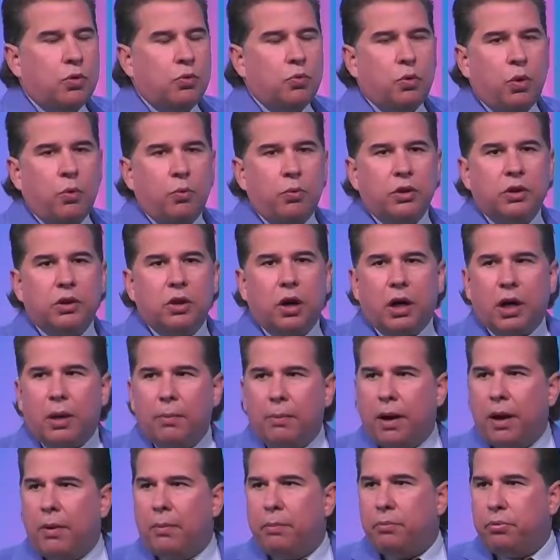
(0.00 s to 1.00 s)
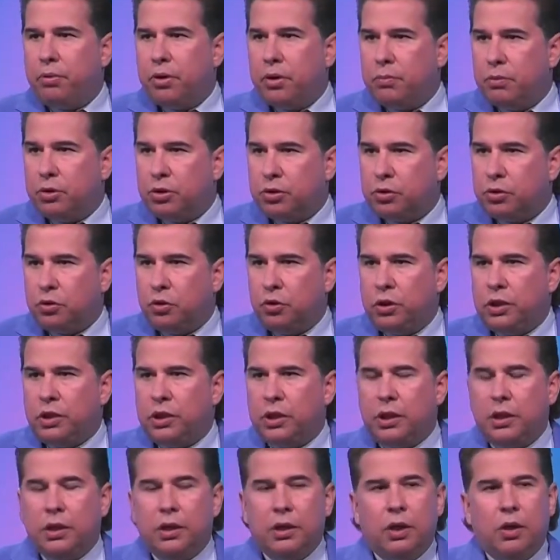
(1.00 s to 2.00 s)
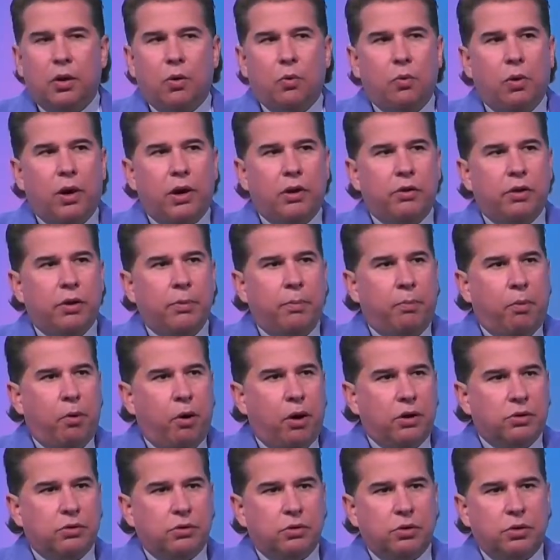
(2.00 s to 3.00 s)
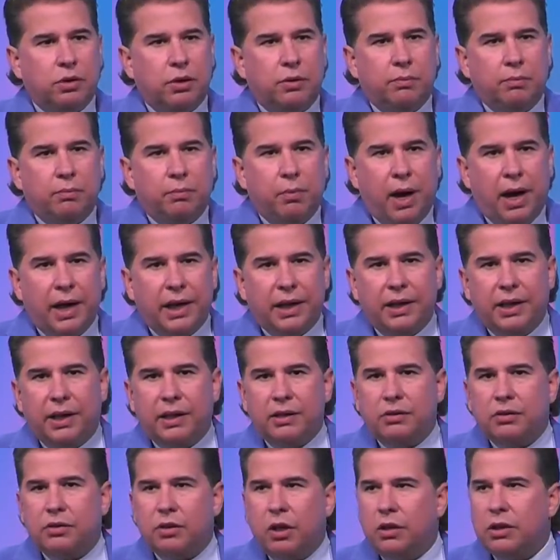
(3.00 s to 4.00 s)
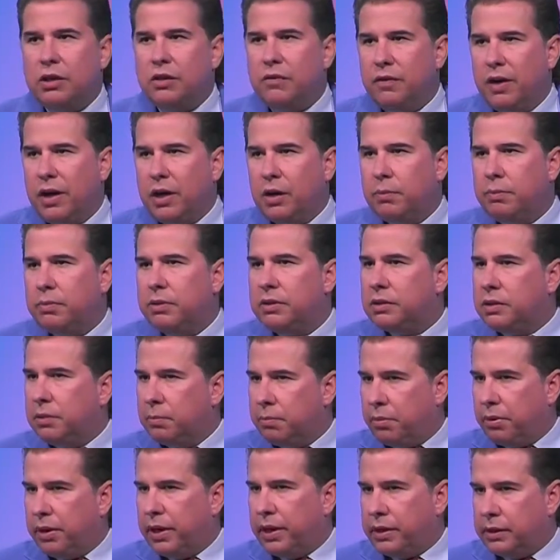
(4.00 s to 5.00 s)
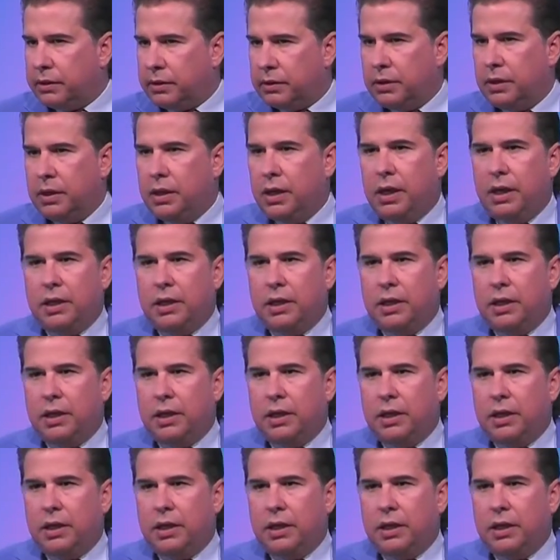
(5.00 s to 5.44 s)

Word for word: when we talk about prematurity, one of the parts of the body that is not developed is the brains.